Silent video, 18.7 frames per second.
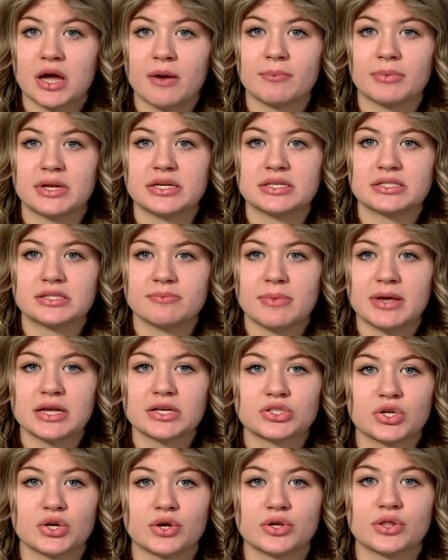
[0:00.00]
companies to
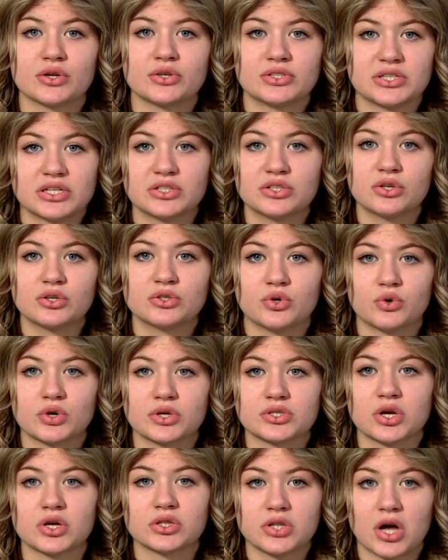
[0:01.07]
make sure their digital
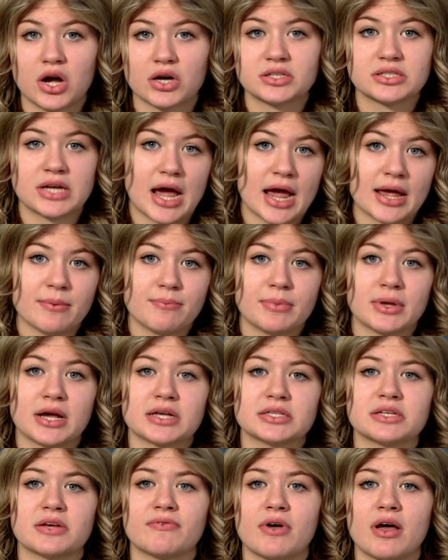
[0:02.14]
doors are locked tight
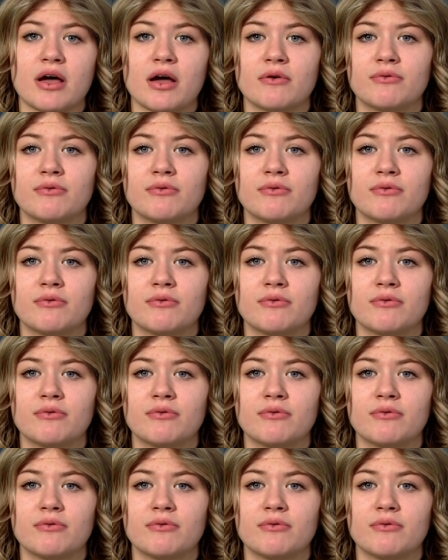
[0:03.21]
because of